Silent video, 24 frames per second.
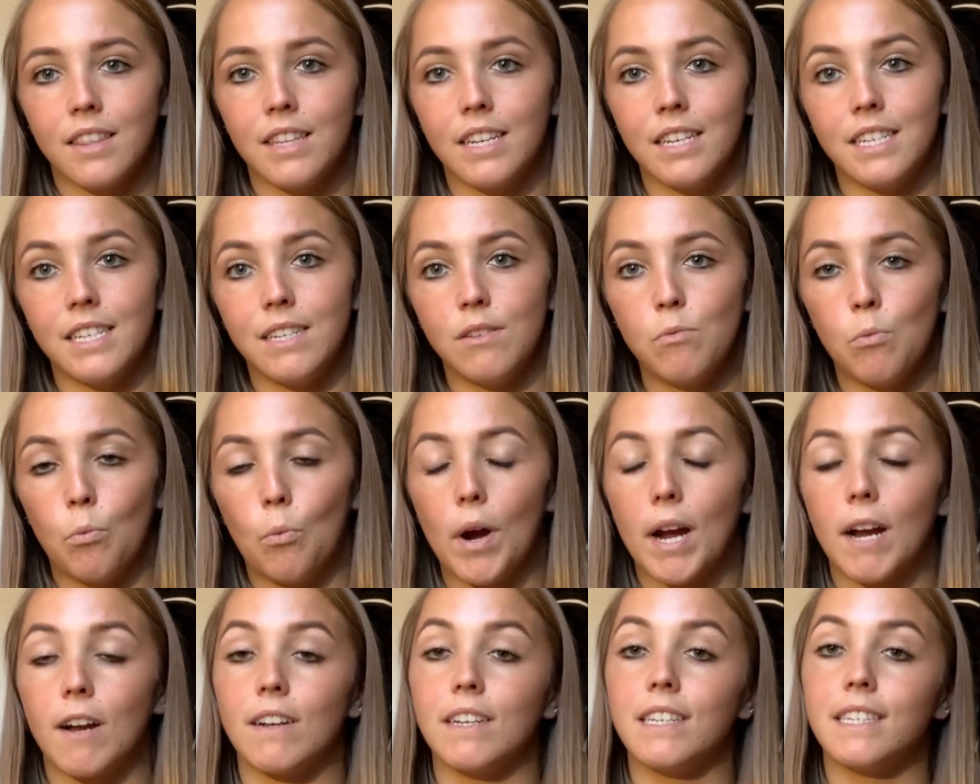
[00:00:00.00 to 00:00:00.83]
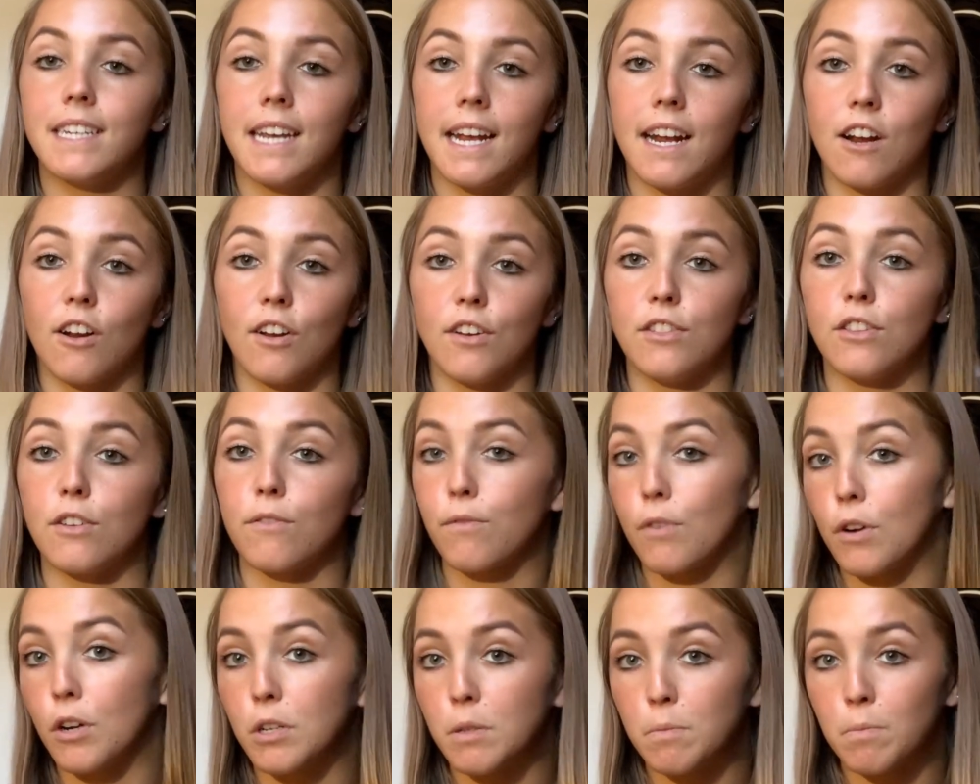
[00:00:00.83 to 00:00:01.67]
the wear and tear in the
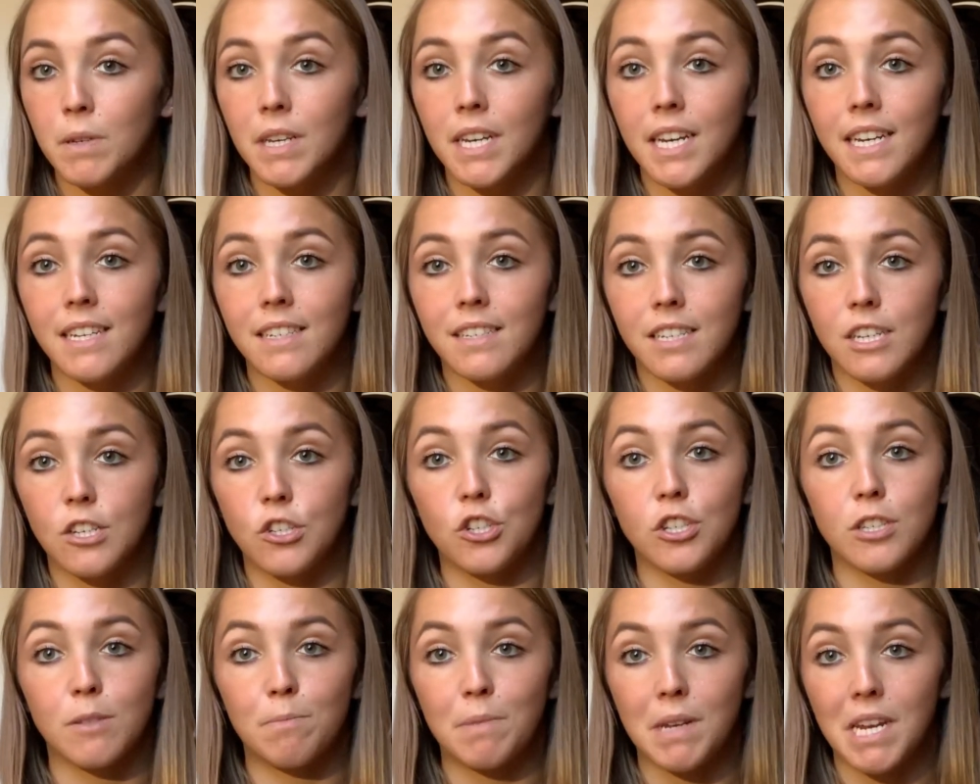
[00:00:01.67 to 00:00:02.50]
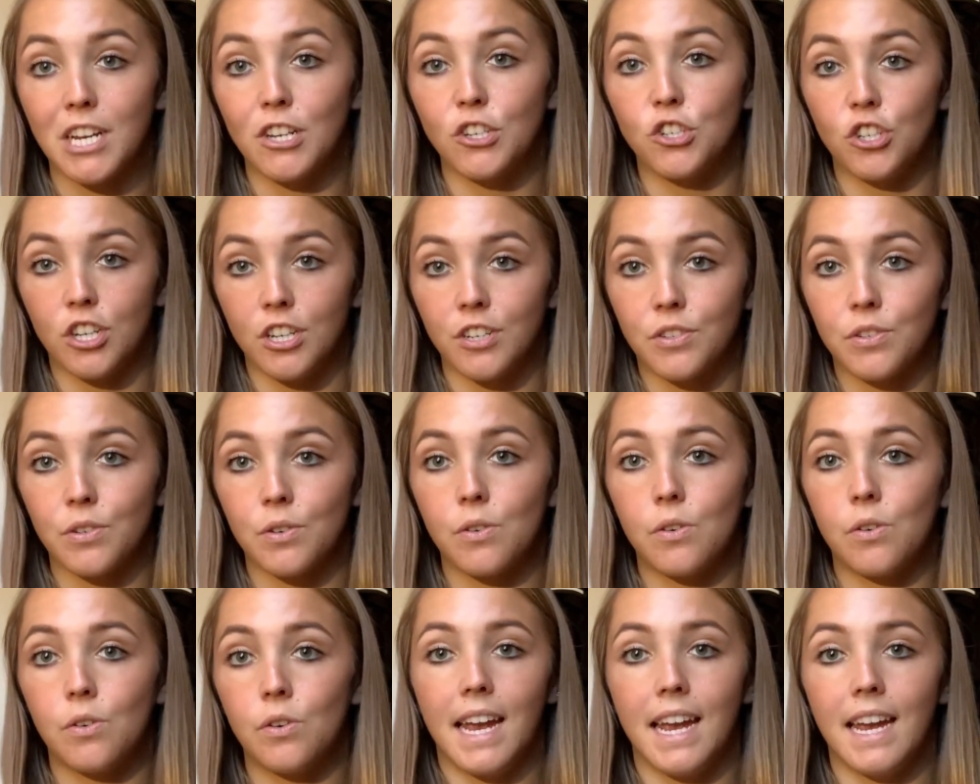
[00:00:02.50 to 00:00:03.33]
first place and just being
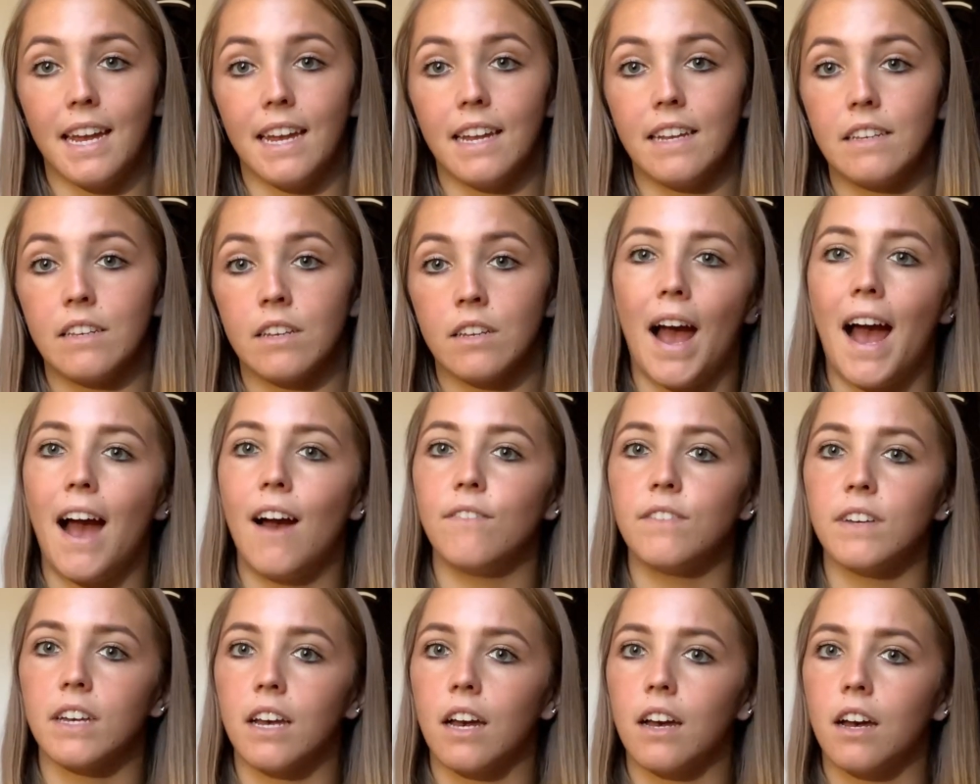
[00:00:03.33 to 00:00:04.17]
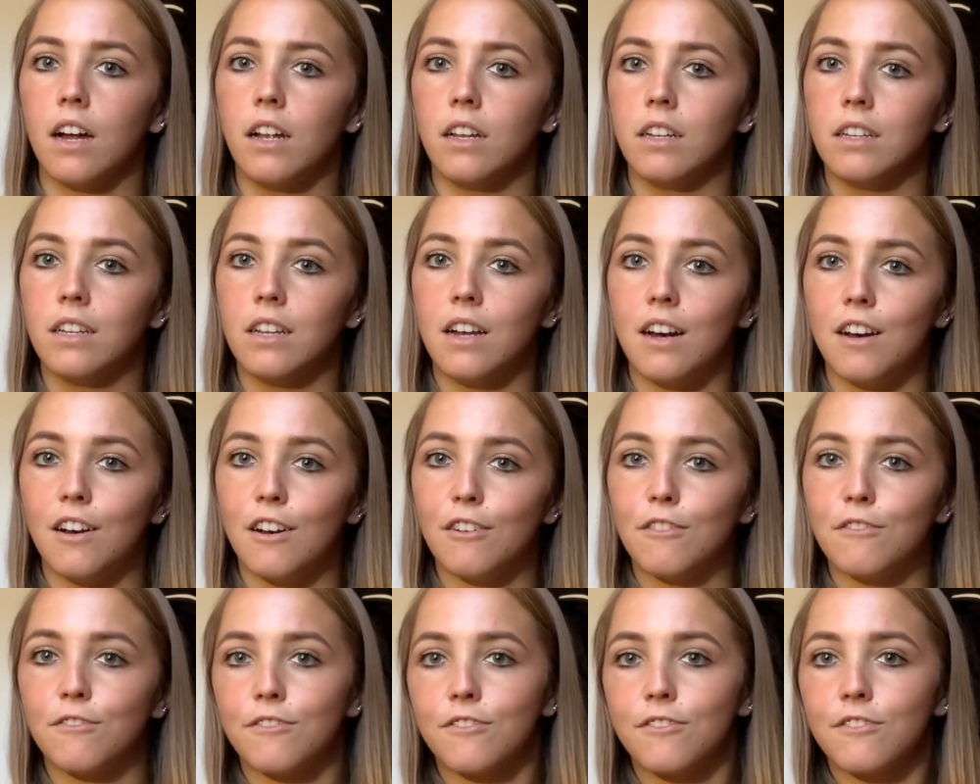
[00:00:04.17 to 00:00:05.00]
gentle and having a
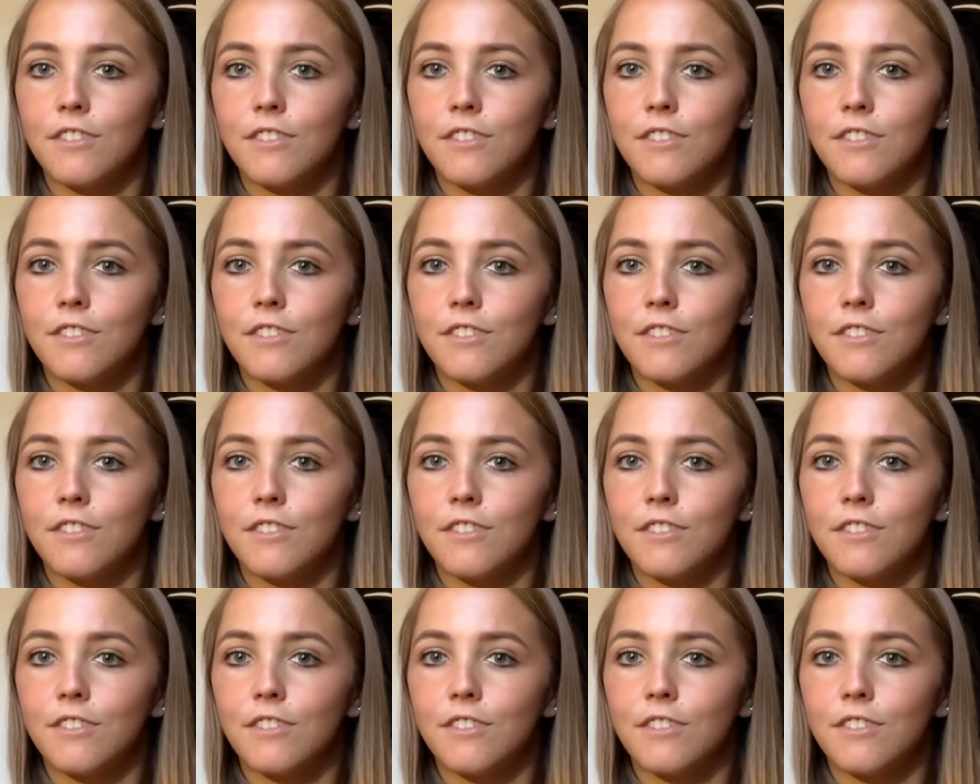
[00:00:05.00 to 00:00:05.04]
love